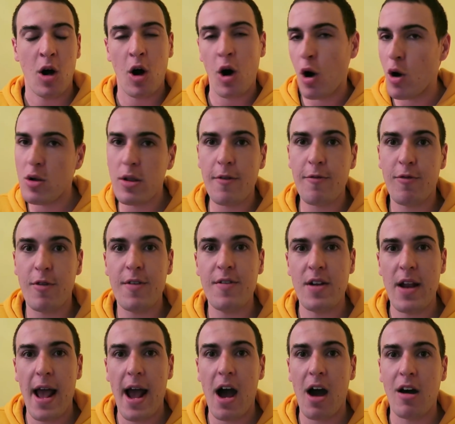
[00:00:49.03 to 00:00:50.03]
whole of
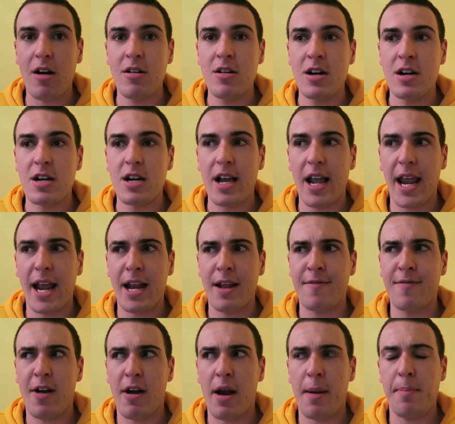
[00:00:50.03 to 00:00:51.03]
Riverdale in
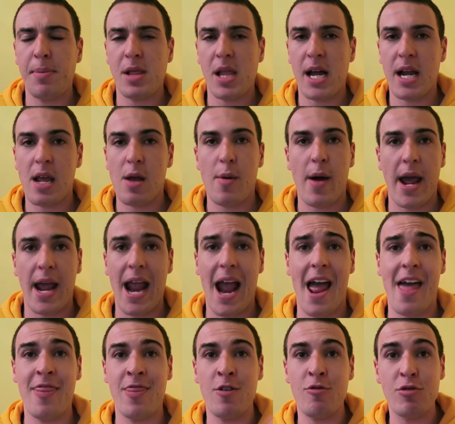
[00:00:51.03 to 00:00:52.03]
a very bloody way,
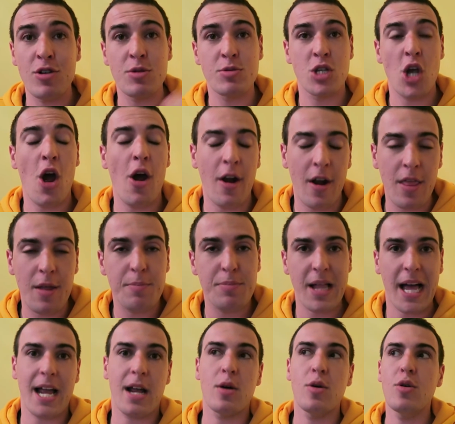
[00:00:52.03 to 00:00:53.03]
and the return of the
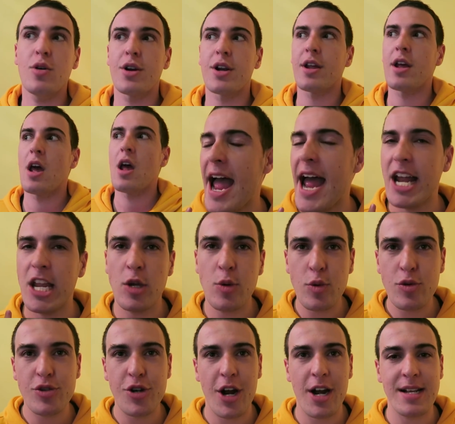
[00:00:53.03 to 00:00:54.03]
Black Hood. And you
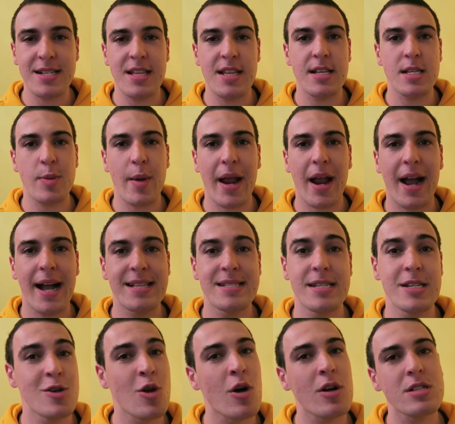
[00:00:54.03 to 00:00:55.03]
will notice that this week I
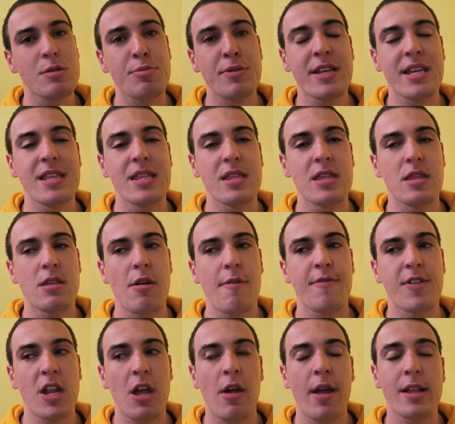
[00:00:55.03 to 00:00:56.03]
did not split the
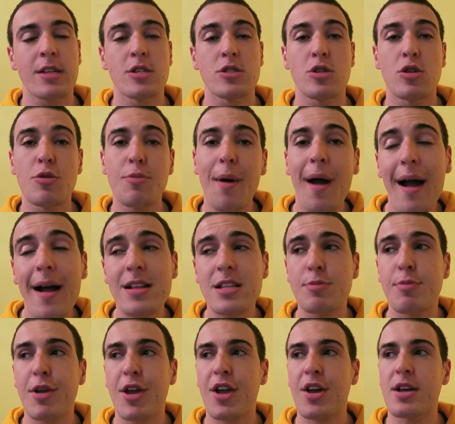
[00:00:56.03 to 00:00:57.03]
video into two
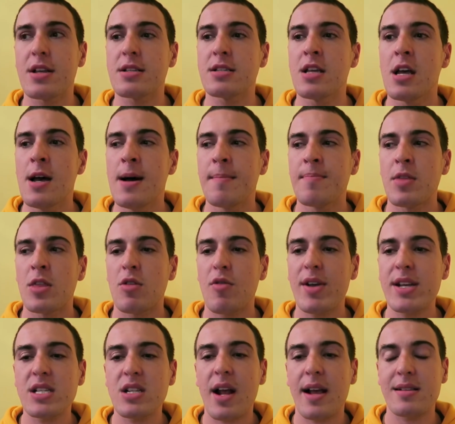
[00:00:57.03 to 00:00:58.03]
parts, because the
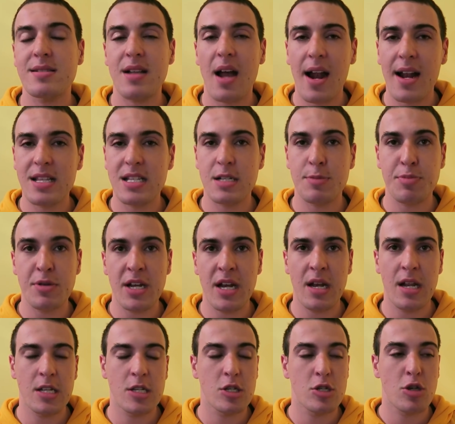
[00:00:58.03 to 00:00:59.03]
reason I started to split
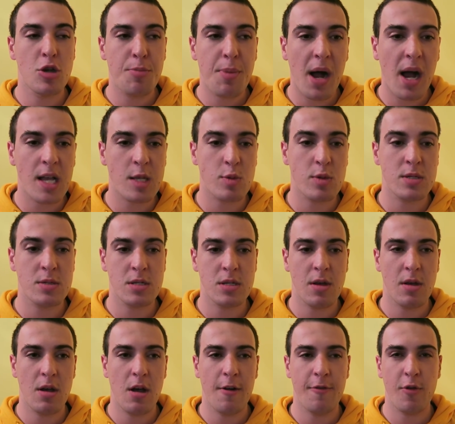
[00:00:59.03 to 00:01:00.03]
it into two parts was
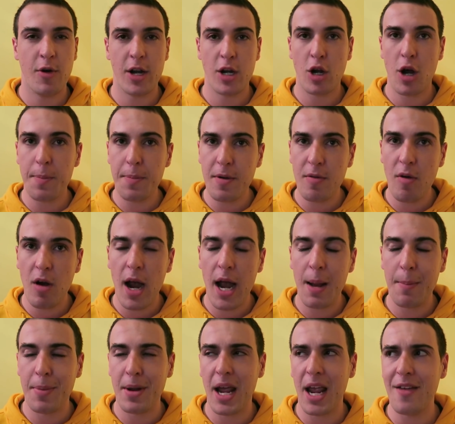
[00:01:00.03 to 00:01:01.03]
to avoid
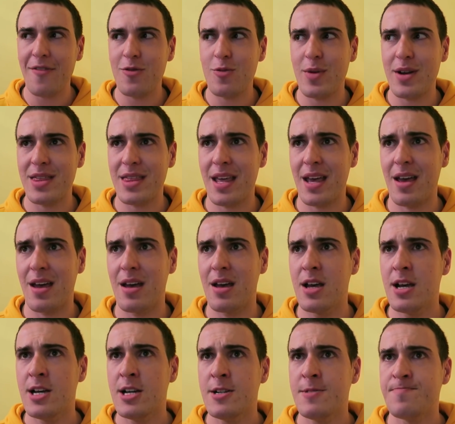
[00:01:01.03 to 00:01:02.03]
copyright. But even when
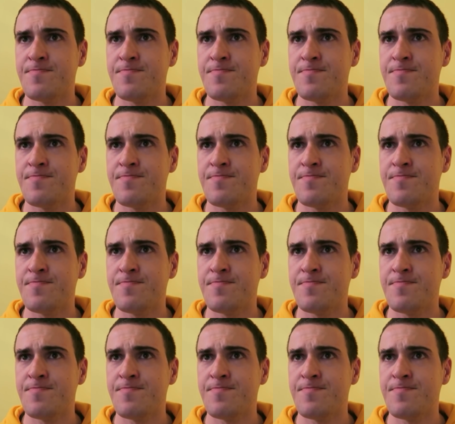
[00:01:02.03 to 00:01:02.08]
the